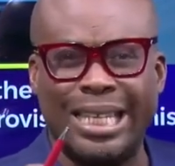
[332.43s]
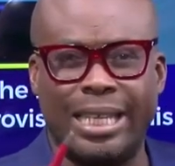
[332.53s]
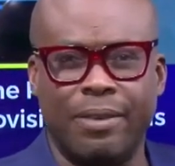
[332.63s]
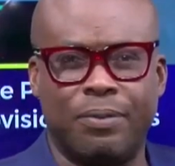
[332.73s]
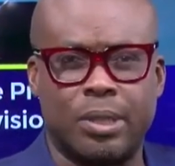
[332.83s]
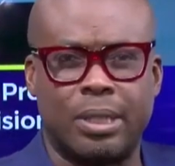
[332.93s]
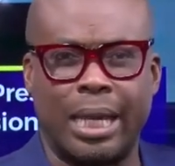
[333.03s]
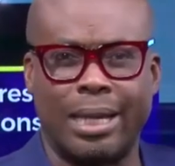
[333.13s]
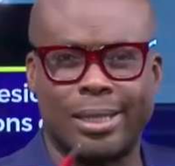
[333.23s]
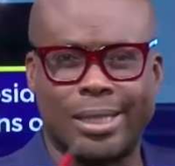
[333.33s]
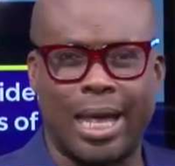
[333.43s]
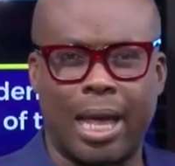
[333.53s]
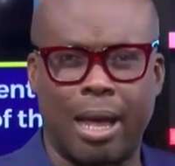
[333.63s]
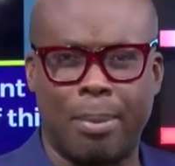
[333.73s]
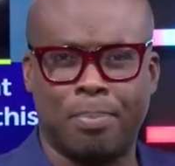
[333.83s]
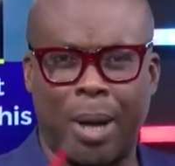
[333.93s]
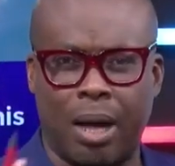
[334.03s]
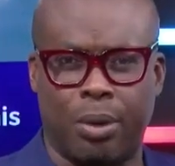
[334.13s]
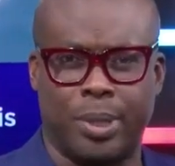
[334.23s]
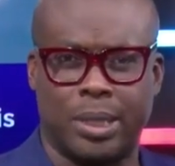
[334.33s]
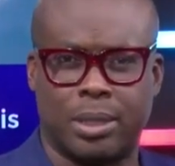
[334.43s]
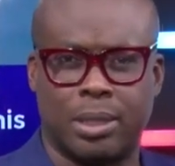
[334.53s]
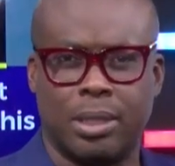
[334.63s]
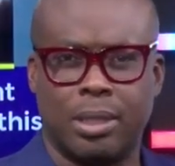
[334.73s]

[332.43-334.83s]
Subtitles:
gives the entire powers